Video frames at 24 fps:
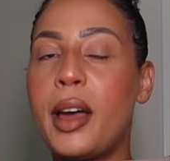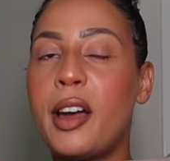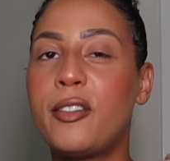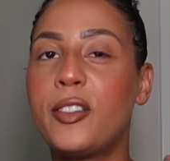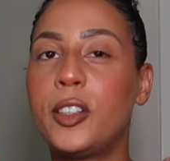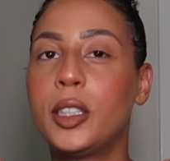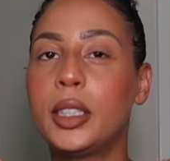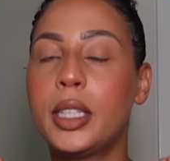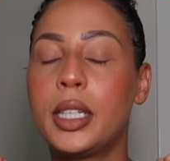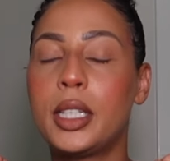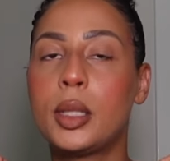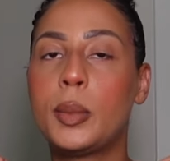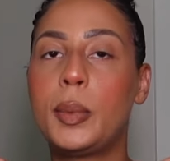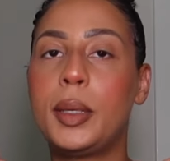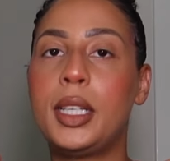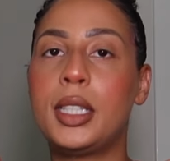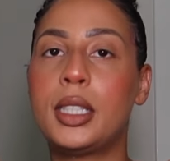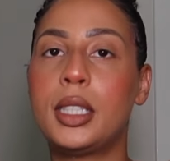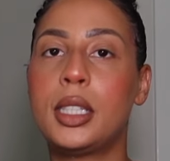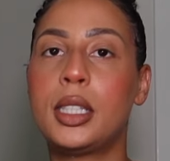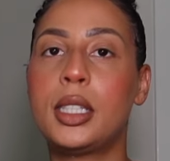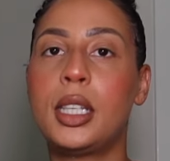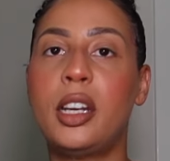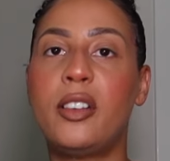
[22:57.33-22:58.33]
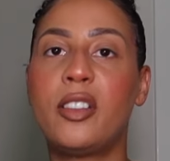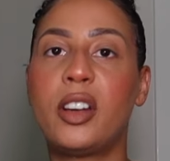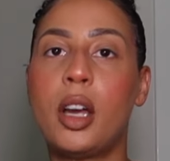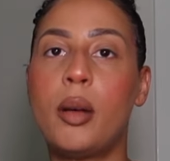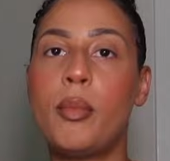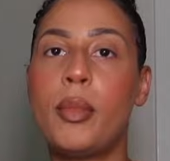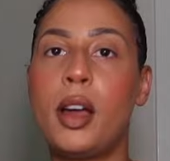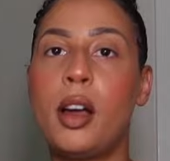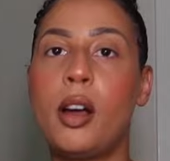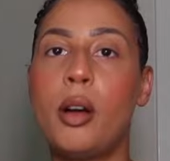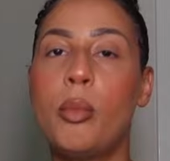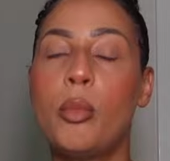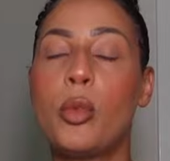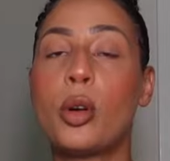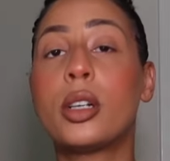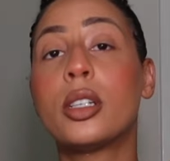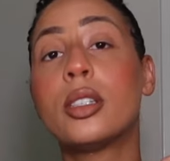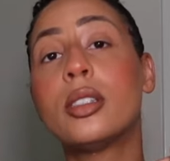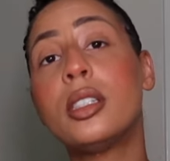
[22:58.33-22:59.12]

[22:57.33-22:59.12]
effortless pieces that have come out more